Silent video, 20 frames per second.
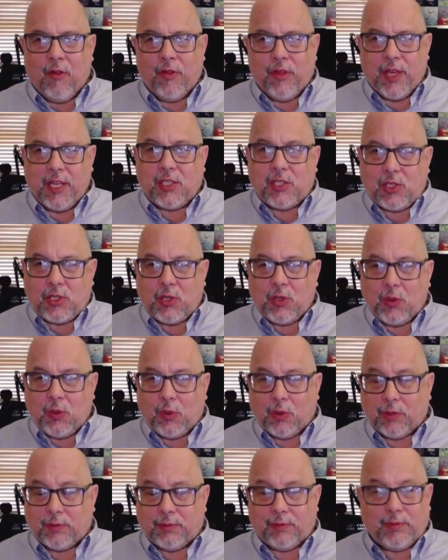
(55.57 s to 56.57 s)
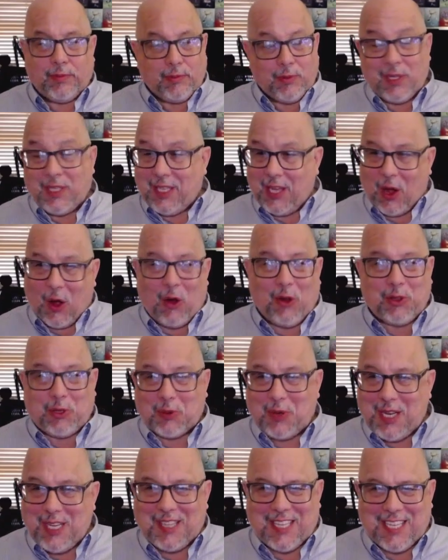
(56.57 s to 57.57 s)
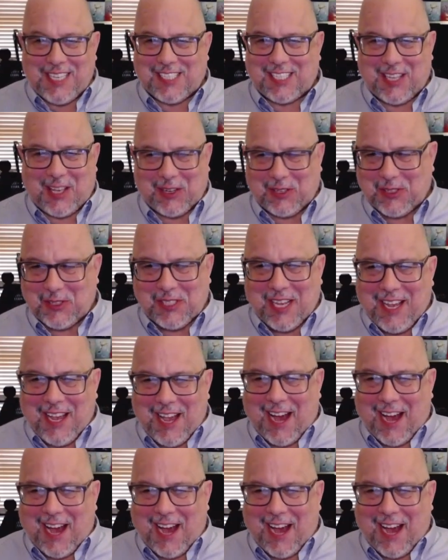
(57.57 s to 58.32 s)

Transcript: these two really all three of these letters.